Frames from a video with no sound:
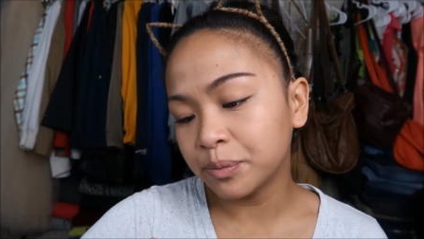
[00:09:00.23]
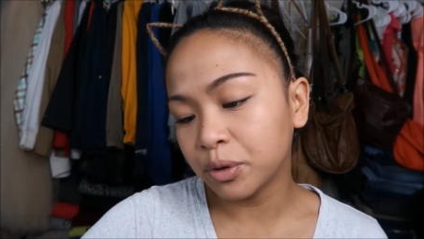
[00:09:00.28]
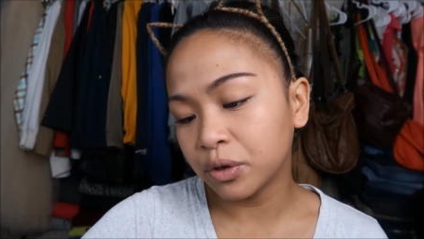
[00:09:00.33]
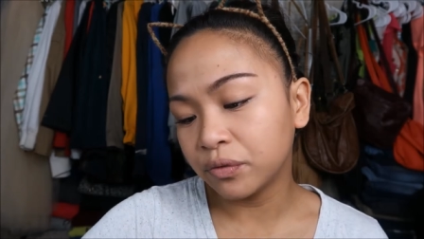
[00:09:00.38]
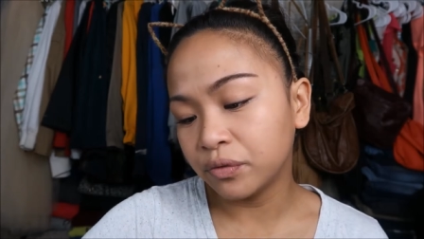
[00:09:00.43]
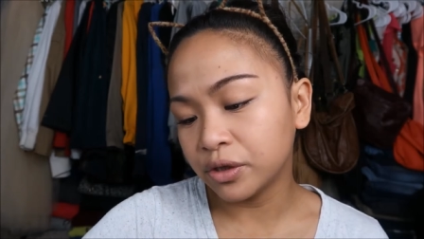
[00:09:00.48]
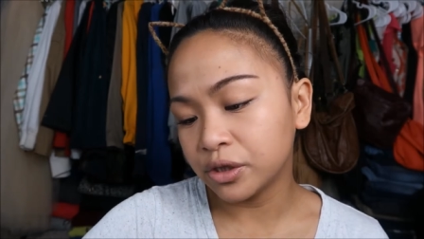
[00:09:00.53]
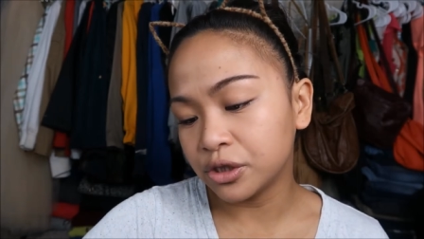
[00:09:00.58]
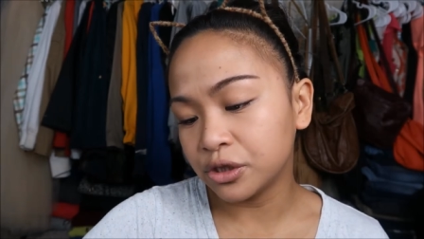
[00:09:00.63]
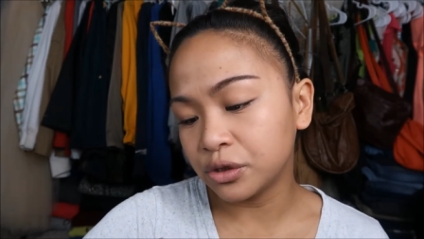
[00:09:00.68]

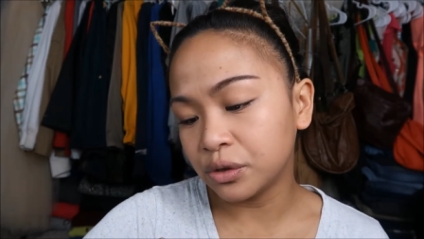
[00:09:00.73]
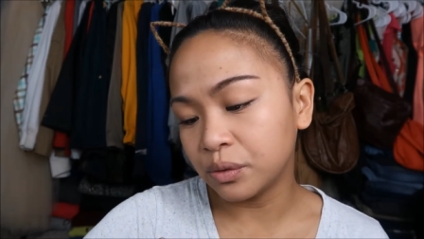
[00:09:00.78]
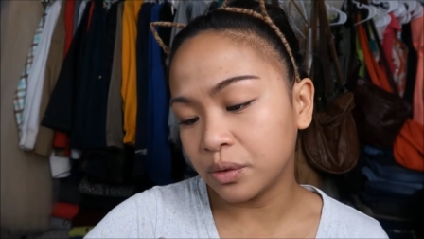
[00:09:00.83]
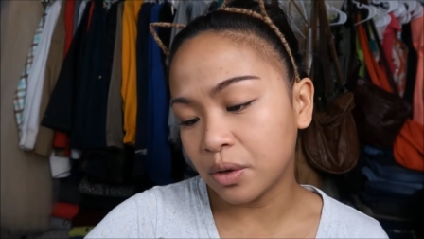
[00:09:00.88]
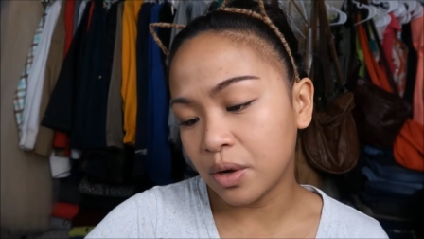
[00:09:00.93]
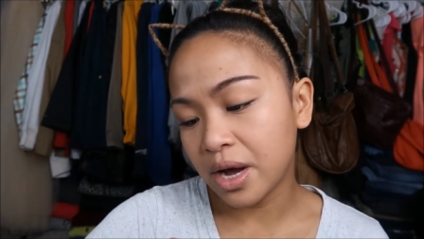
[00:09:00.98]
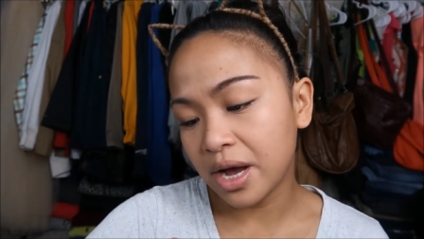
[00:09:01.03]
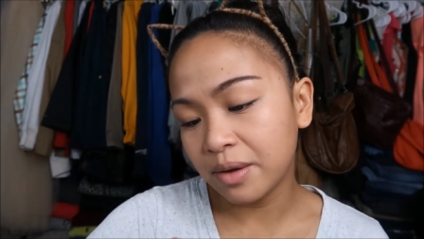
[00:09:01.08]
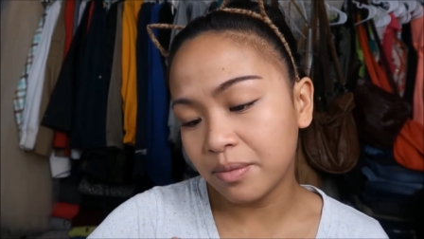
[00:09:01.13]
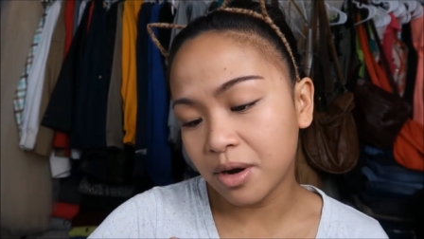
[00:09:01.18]
Perfect Duo
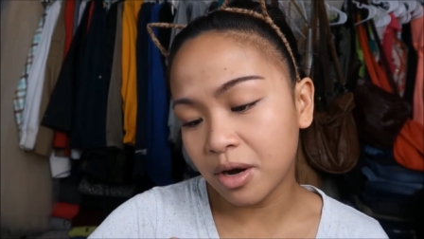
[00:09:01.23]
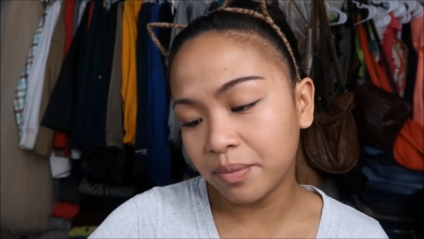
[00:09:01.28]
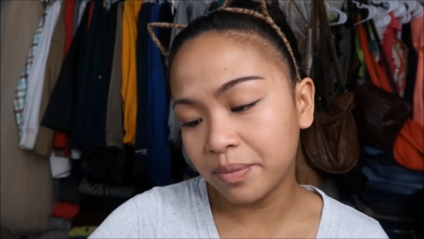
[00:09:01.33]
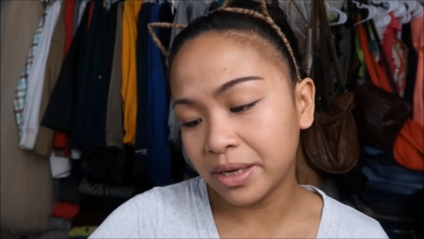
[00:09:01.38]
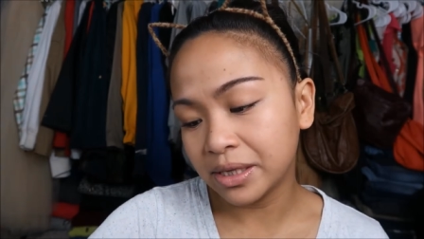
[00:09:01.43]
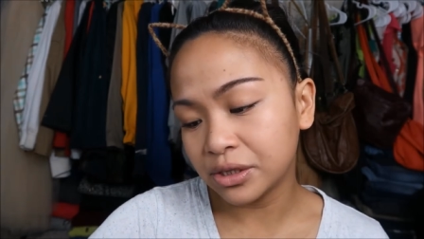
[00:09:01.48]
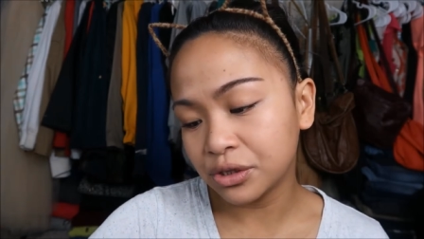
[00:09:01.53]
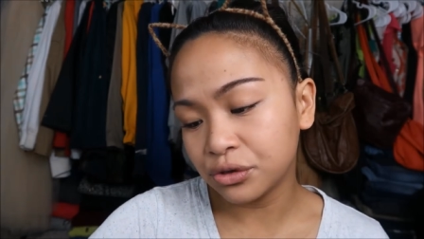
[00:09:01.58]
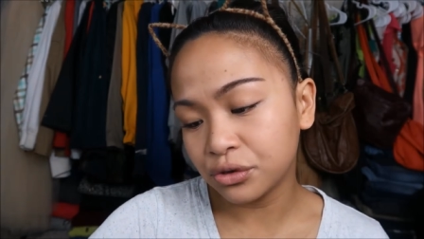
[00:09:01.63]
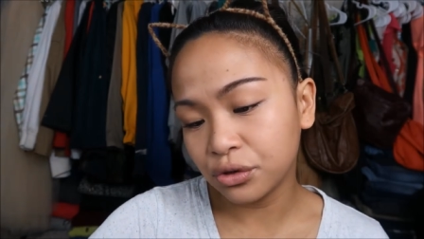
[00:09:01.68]
Eyebrow
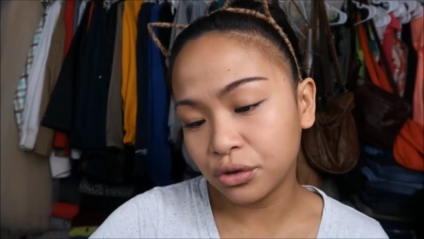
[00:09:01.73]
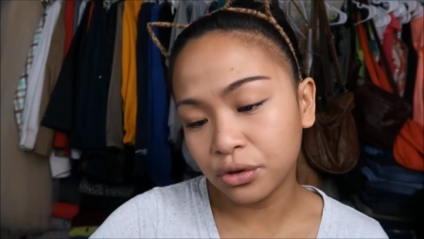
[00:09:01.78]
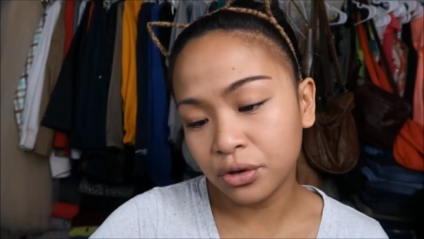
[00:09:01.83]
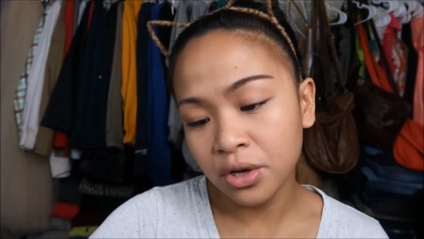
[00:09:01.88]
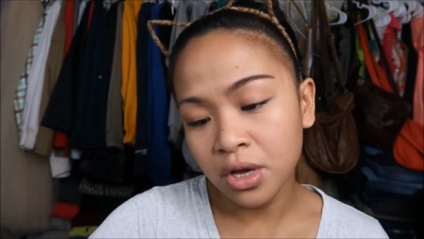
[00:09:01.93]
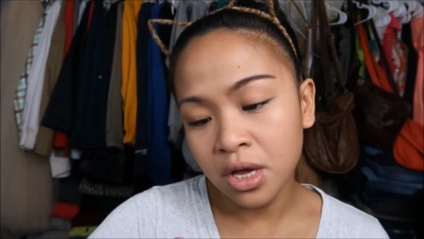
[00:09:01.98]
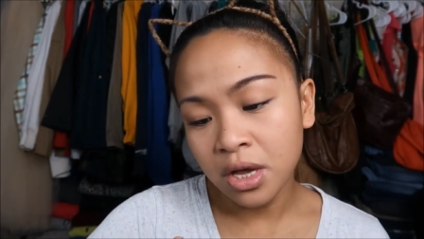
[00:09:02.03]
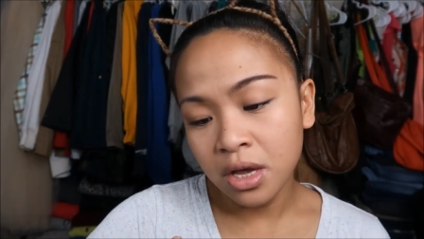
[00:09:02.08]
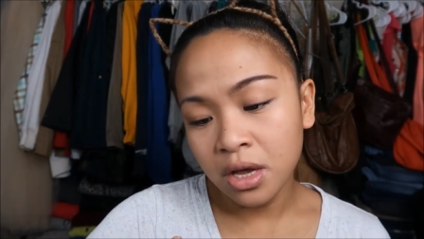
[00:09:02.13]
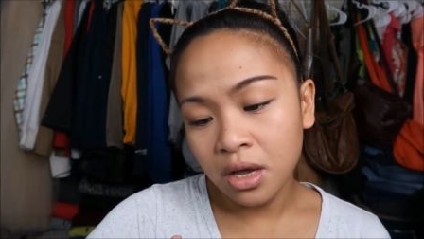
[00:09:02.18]
Pencil
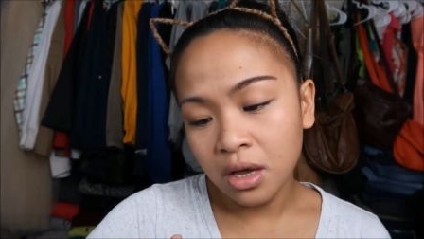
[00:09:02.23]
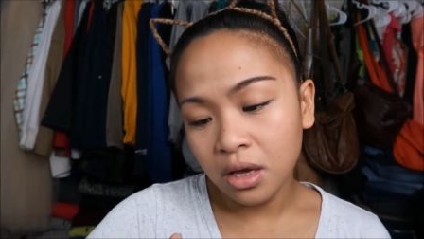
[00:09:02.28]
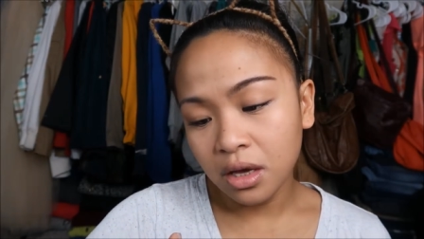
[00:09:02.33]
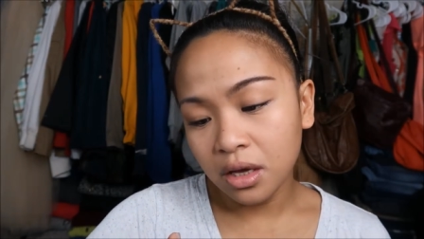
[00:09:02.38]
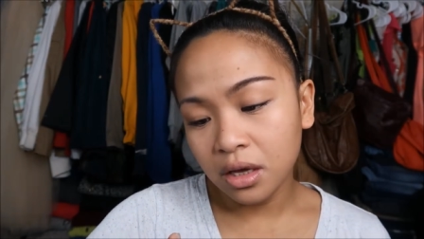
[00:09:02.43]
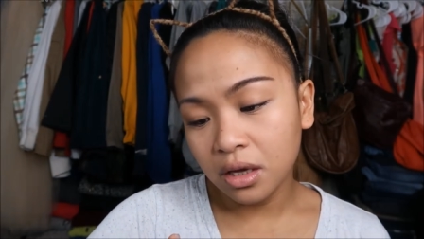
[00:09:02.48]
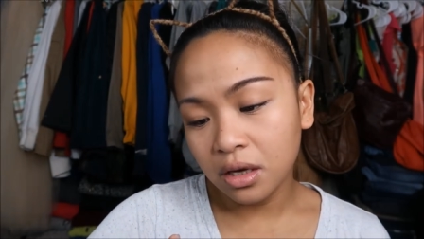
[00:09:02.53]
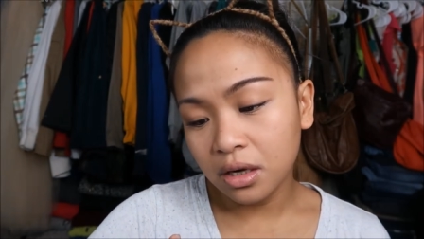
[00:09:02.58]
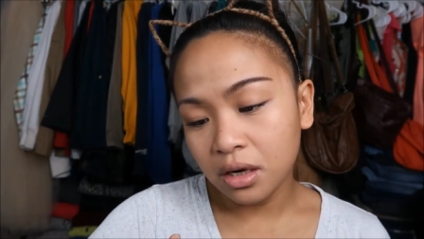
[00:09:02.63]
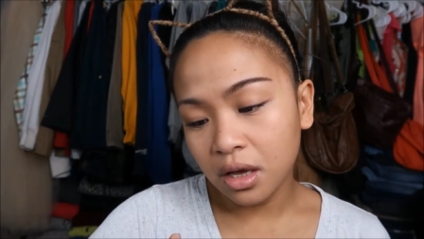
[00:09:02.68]

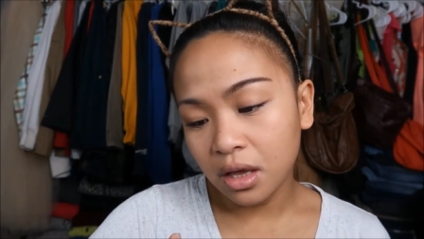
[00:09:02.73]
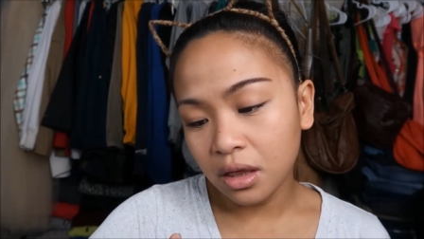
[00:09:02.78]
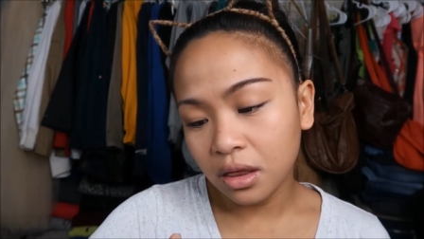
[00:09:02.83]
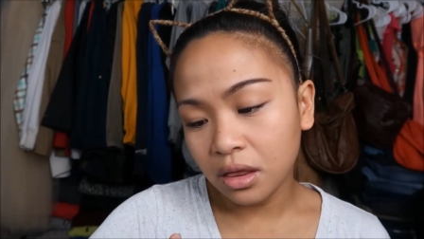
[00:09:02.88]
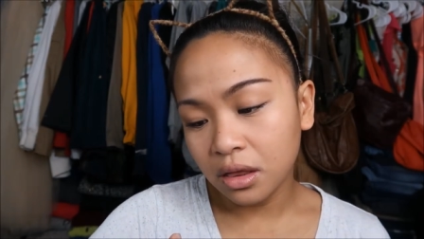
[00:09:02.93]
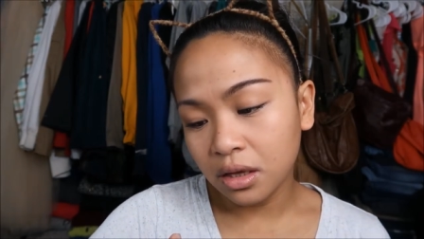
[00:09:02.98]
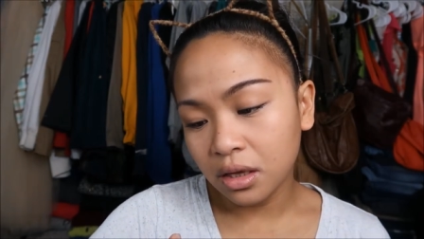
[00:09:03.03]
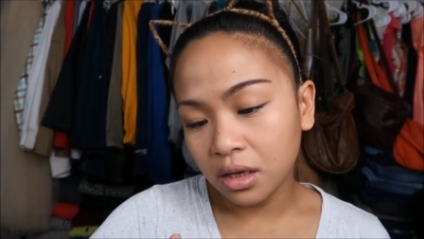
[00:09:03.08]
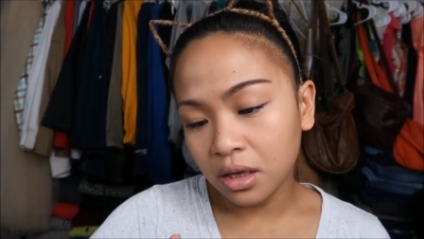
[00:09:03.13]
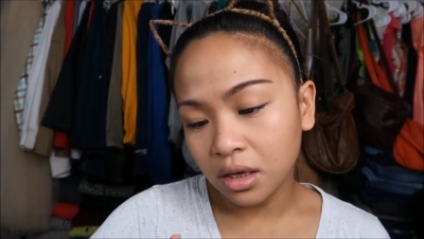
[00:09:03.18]

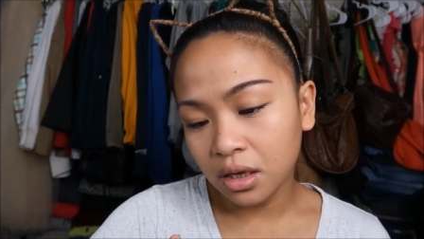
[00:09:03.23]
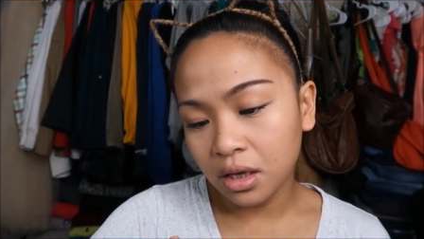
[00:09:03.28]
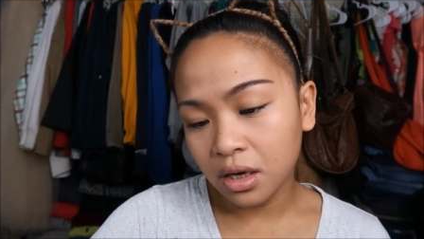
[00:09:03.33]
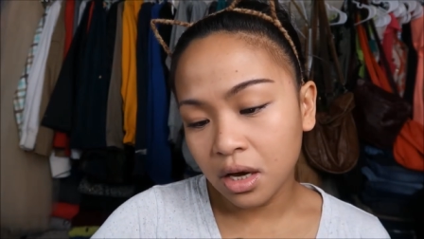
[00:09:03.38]
in the